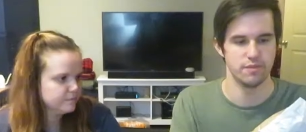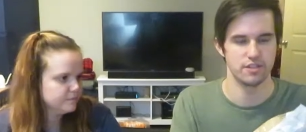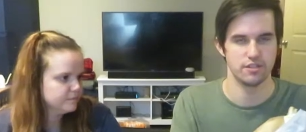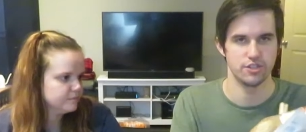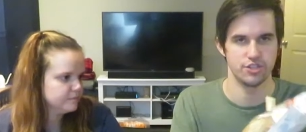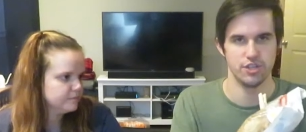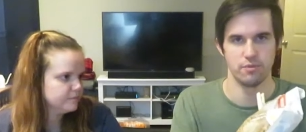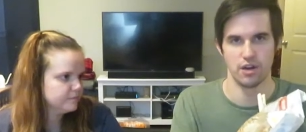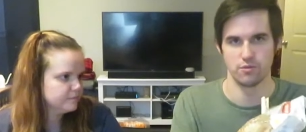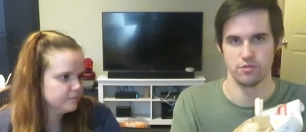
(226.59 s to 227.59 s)
Speaker 1: basically just
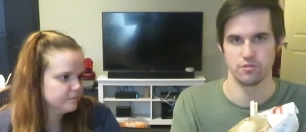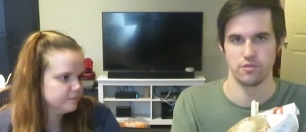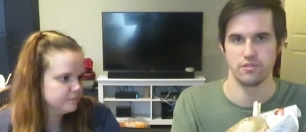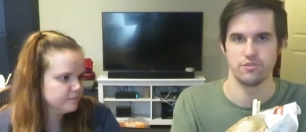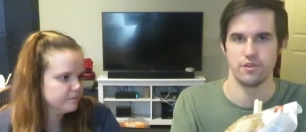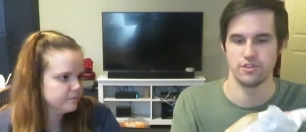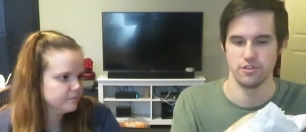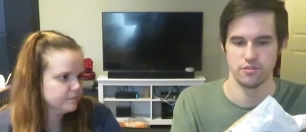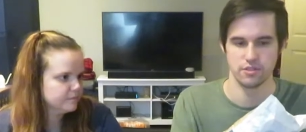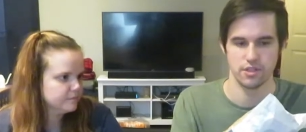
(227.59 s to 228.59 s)
ciabatta rolls with Trader
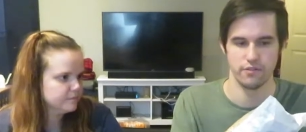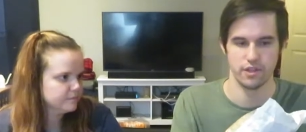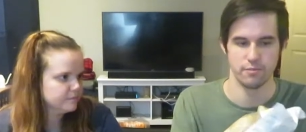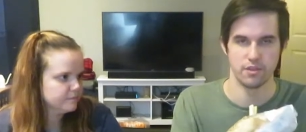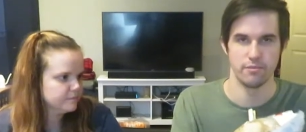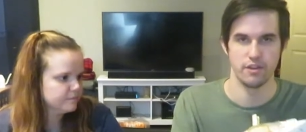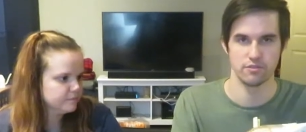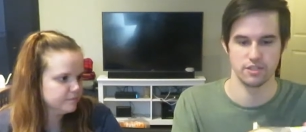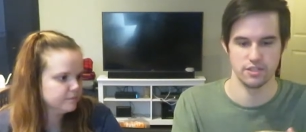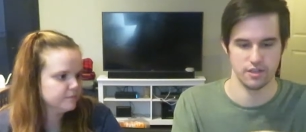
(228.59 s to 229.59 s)
Joe's everything but the bagel
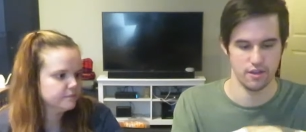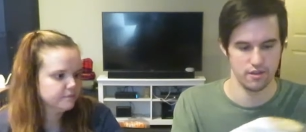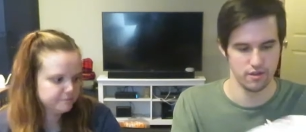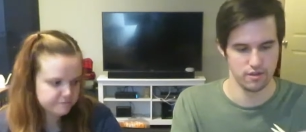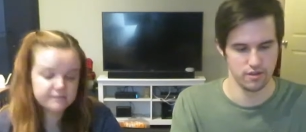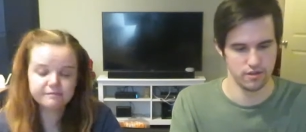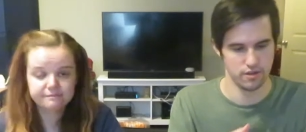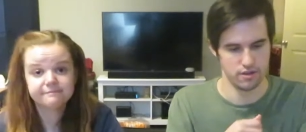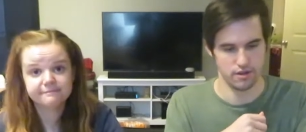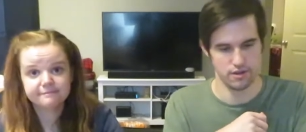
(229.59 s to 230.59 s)
seasoning.
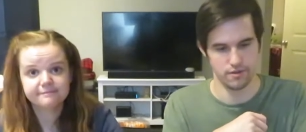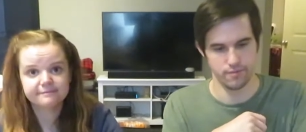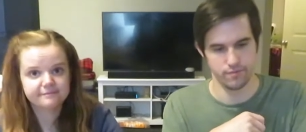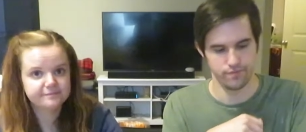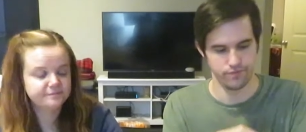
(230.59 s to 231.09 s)
Um,